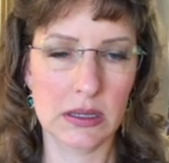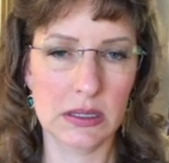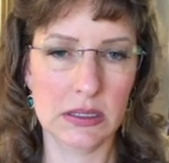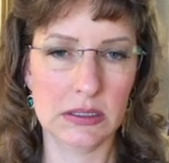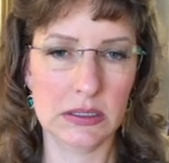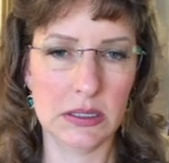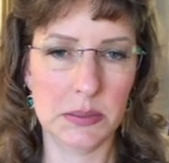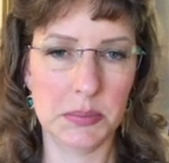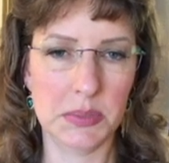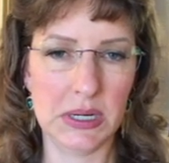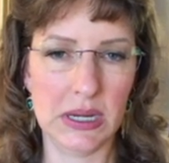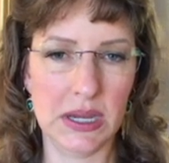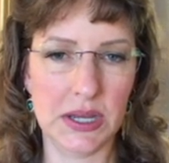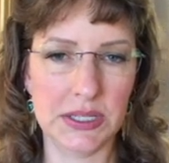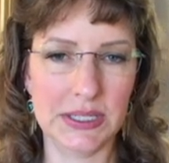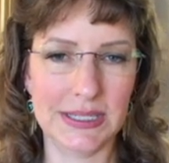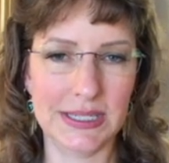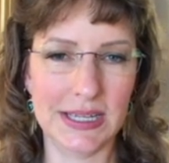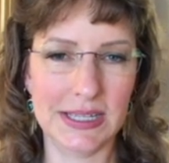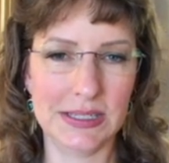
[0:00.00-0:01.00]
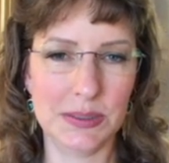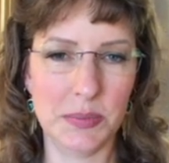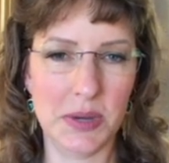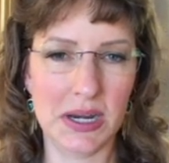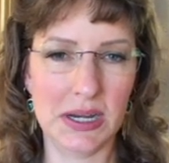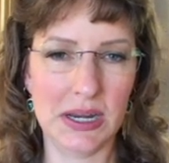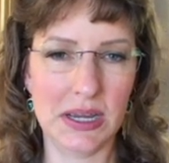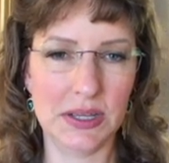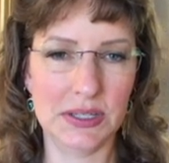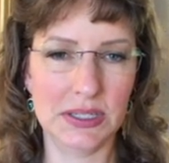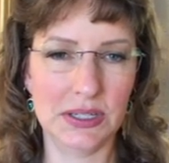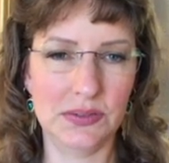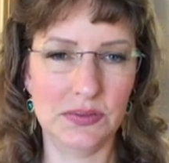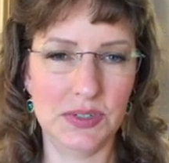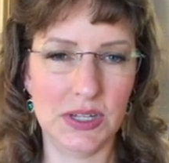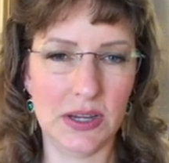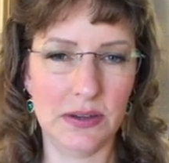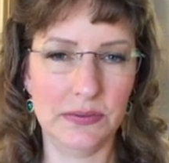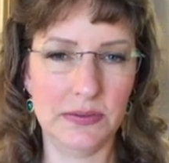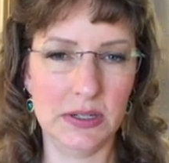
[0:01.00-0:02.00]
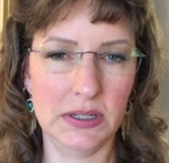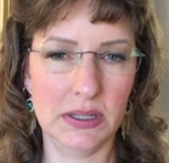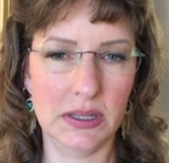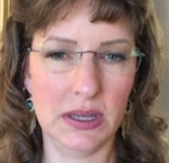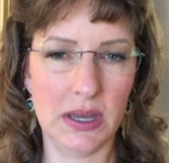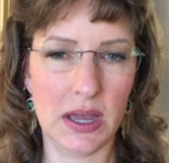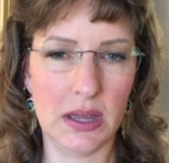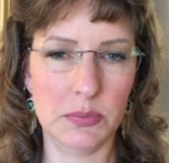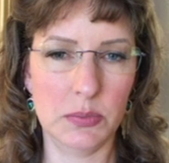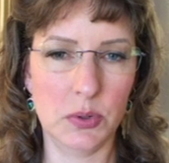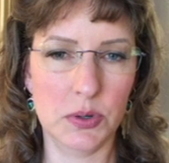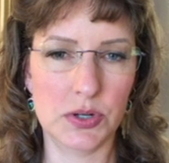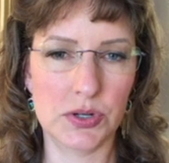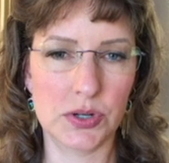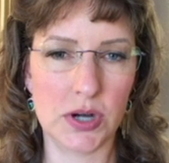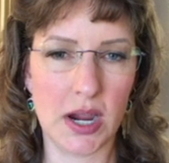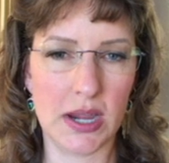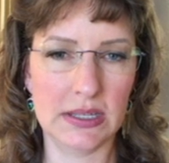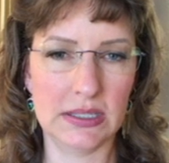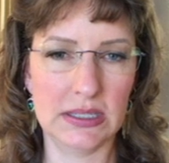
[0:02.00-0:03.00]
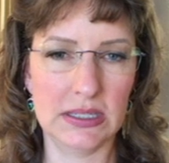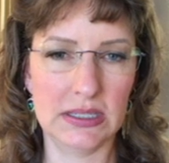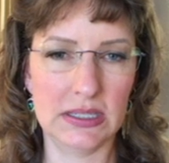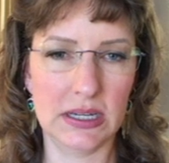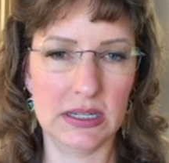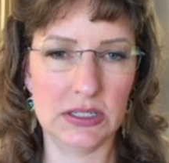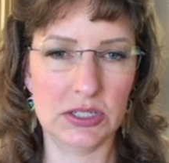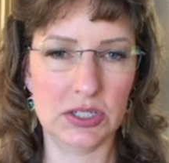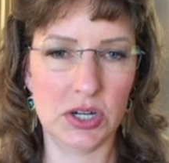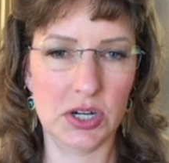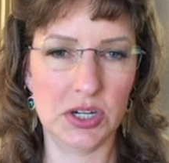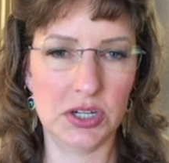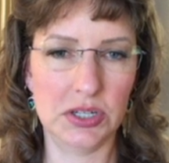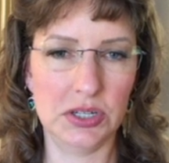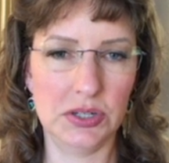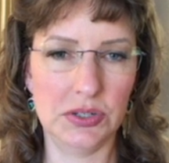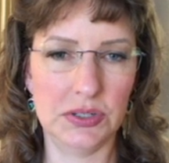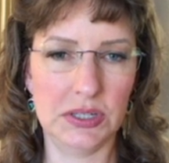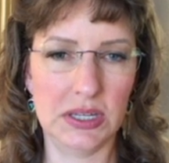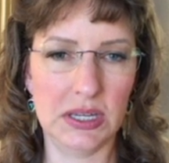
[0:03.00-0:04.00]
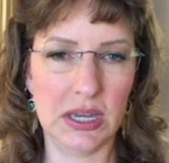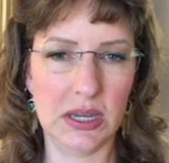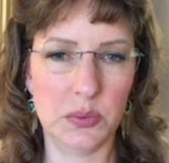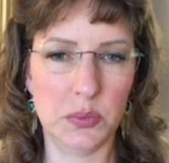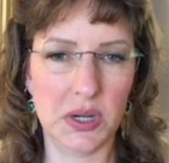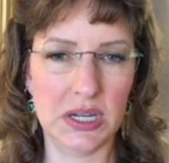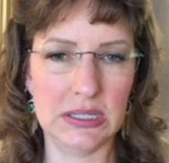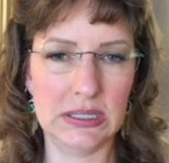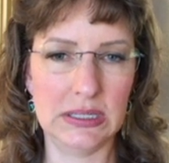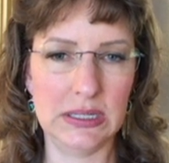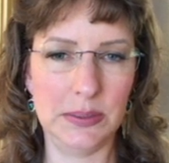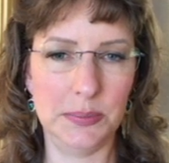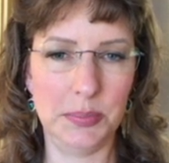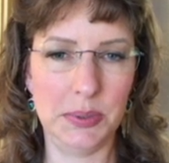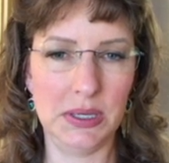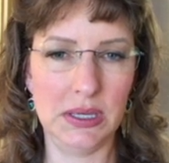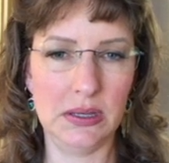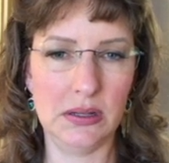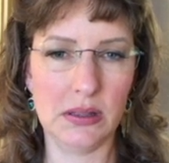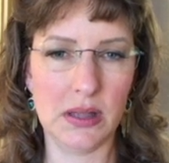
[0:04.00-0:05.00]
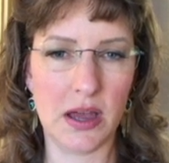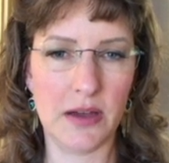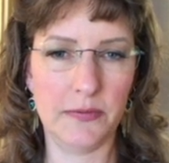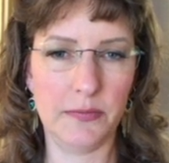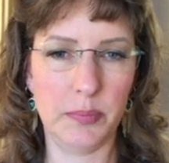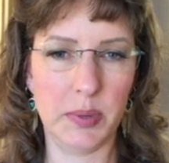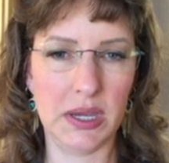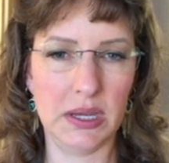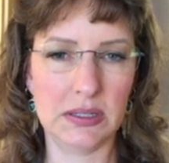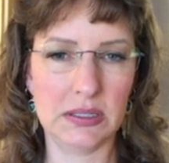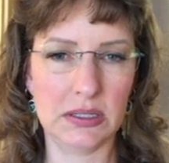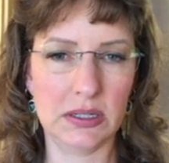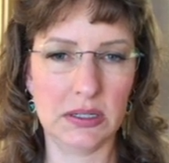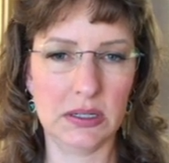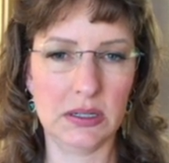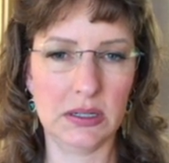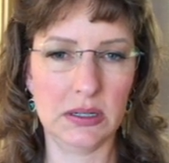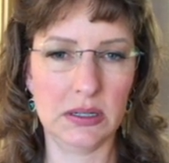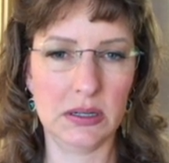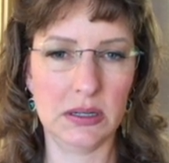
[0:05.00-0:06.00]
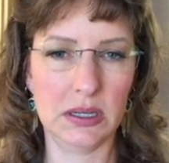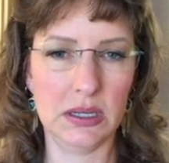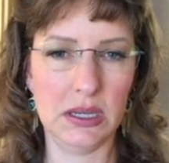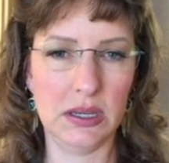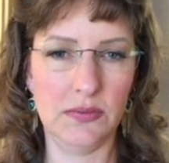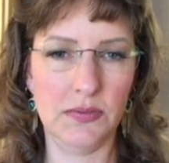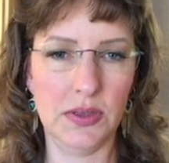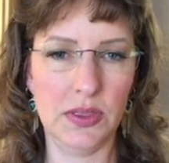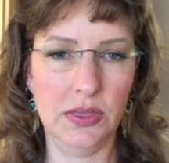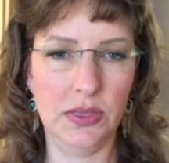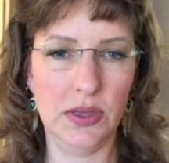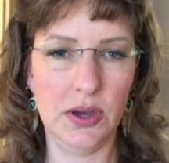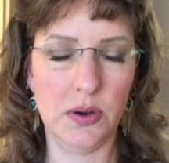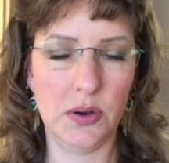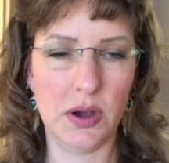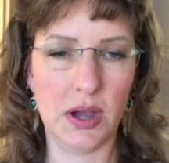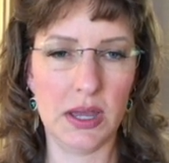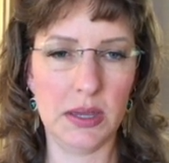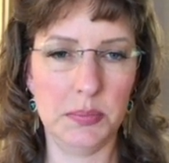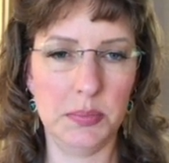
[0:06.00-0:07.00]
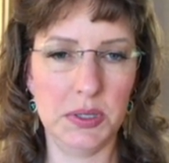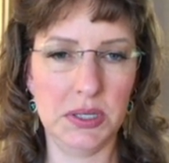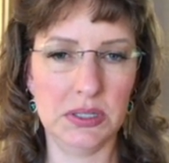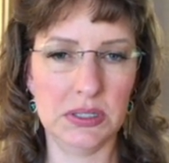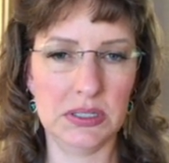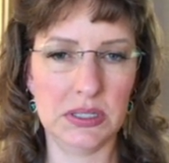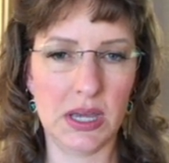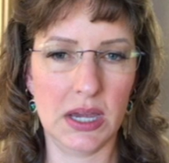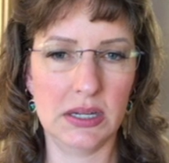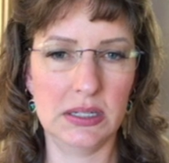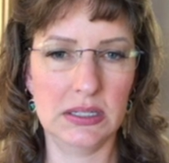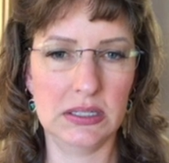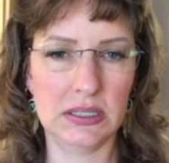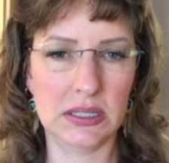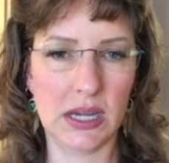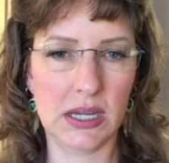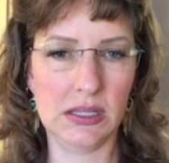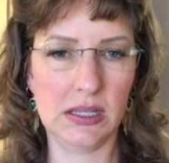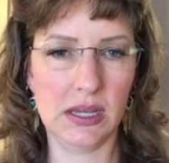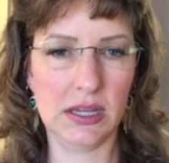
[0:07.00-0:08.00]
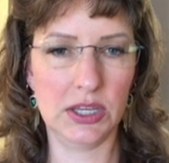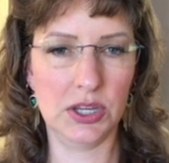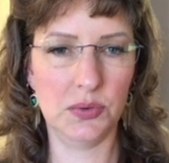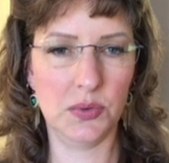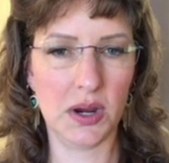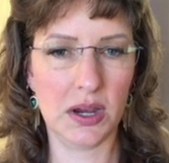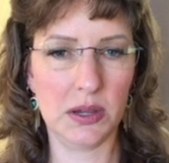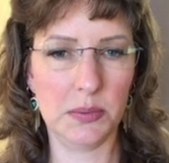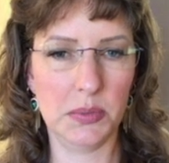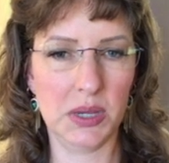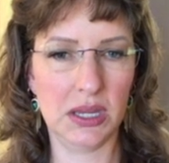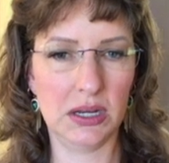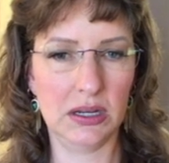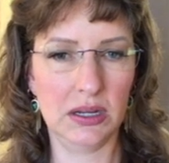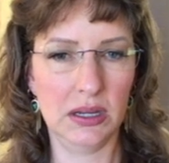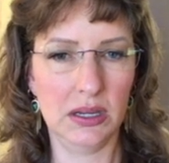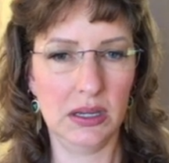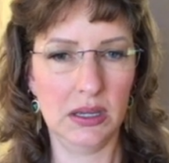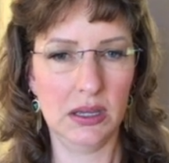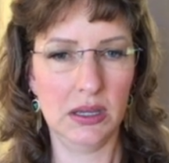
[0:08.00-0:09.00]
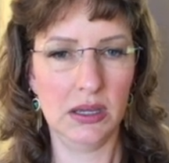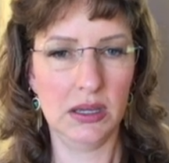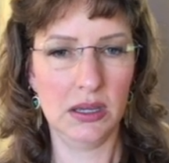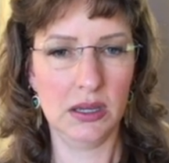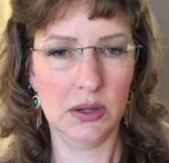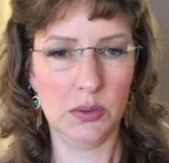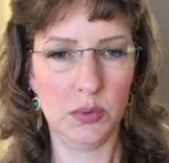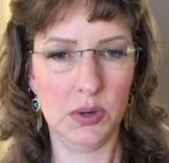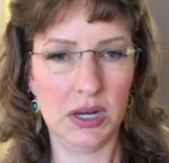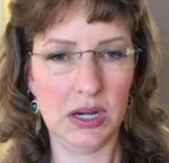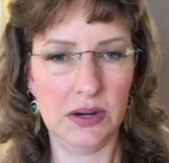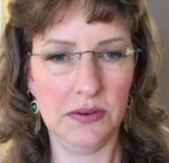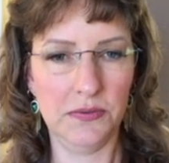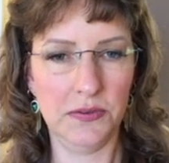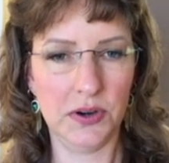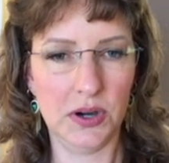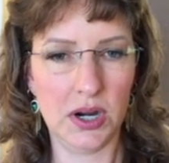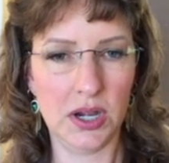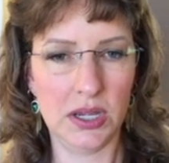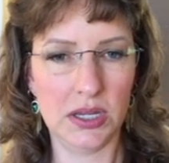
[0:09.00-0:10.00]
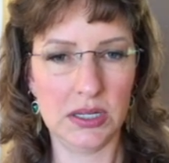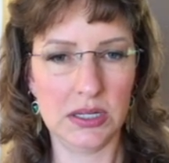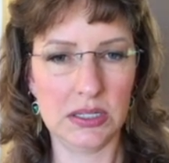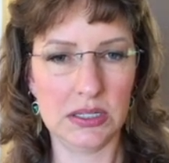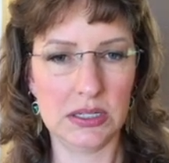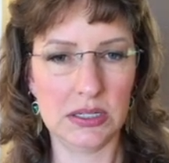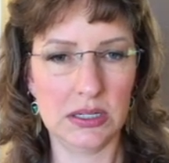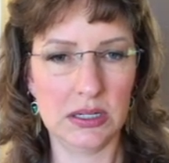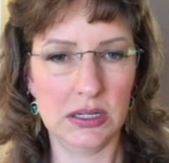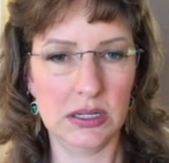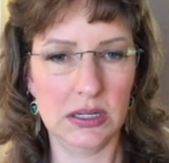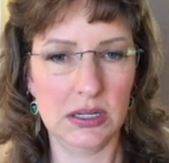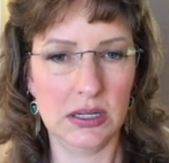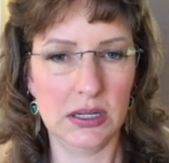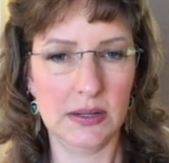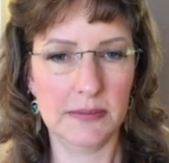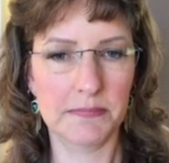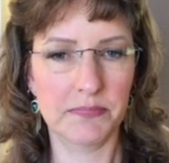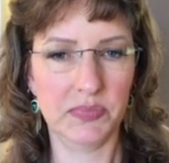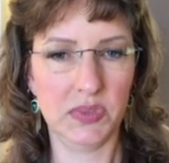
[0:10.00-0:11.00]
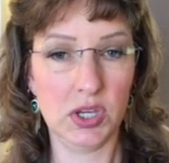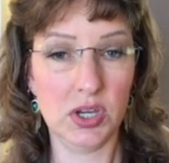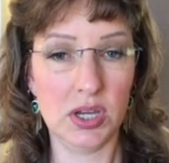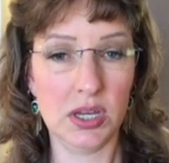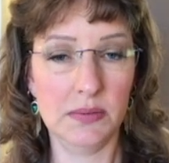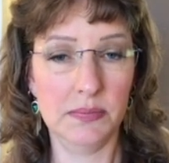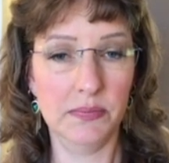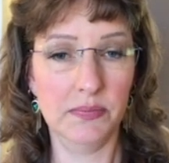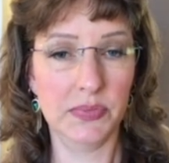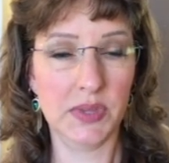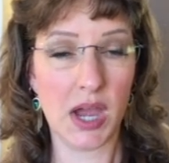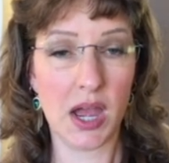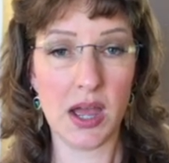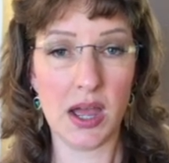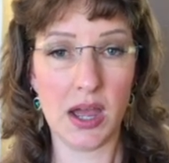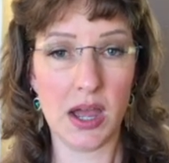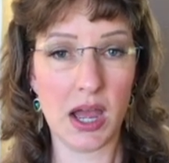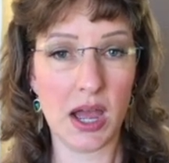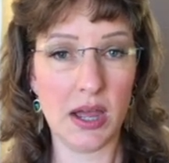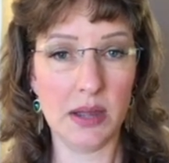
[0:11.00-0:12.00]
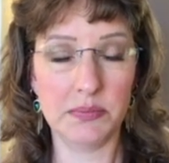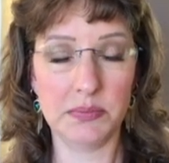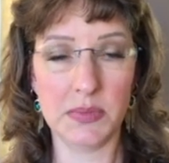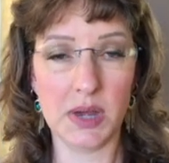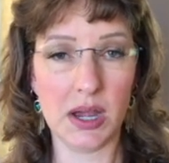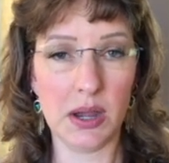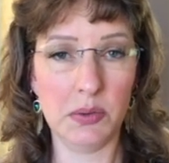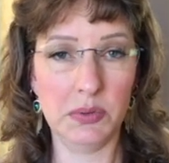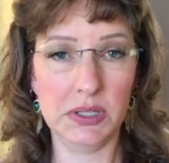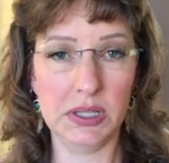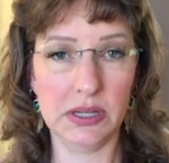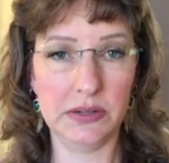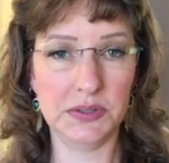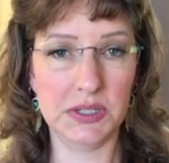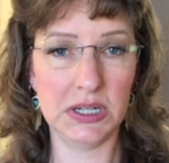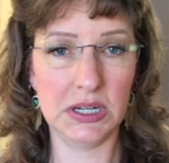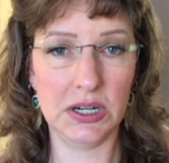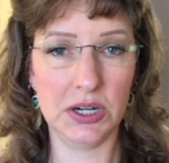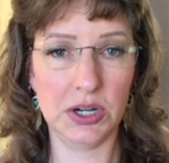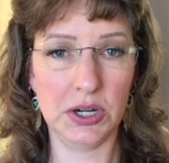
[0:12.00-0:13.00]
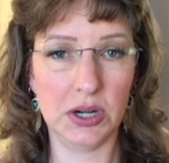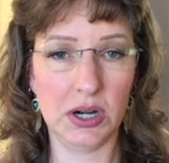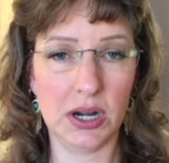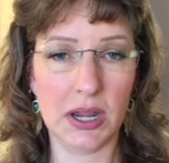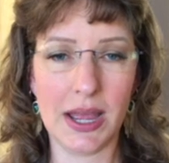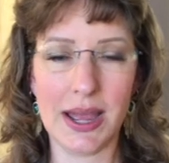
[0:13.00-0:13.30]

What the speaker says: Somebody else says, my nails have definitely gotten more dry since I started using NYC peel off base, even though I peel side to side like you recommend. Waiting for aunt. Good. I would love to hear your,